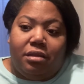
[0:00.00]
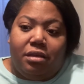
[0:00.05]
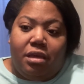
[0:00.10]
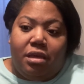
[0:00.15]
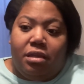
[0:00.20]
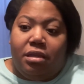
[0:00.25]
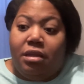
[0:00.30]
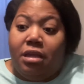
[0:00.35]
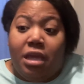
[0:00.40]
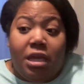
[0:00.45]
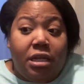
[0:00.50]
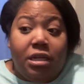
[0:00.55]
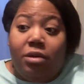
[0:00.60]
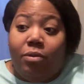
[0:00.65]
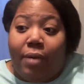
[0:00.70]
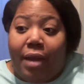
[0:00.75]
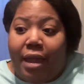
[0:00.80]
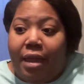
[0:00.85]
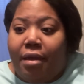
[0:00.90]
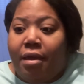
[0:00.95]

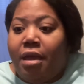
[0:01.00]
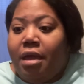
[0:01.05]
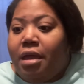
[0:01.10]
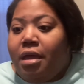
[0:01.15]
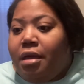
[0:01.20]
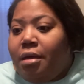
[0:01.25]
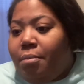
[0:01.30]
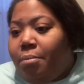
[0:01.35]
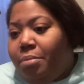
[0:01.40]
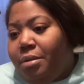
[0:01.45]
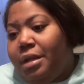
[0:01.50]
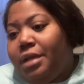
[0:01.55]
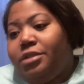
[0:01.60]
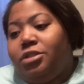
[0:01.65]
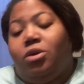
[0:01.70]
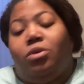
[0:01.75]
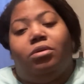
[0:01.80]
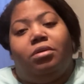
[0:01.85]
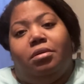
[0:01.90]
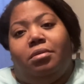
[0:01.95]
anyway, but I
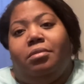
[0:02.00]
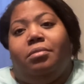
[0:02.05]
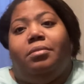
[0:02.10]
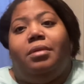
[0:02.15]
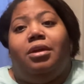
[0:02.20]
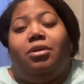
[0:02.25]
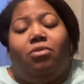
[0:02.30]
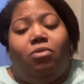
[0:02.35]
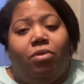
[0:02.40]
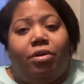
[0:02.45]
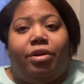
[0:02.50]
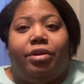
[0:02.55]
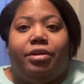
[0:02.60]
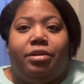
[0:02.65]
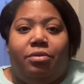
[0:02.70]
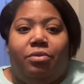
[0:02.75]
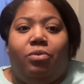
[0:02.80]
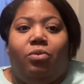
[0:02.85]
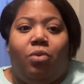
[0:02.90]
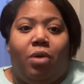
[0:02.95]
told him in order
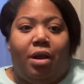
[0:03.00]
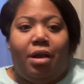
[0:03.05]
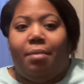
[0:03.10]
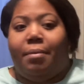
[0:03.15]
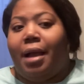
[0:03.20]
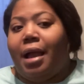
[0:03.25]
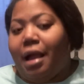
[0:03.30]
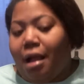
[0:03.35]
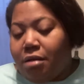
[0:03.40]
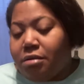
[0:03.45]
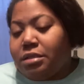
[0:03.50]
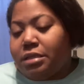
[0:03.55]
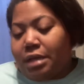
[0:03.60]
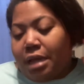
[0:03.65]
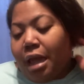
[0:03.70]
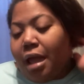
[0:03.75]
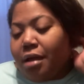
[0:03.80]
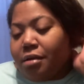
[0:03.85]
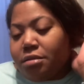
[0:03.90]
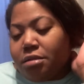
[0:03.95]
to work at my house he
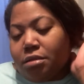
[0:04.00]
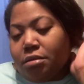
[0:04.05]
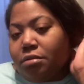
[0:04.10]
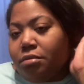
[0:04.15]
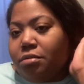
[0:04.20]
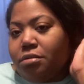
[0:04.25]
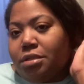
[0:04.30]
had to.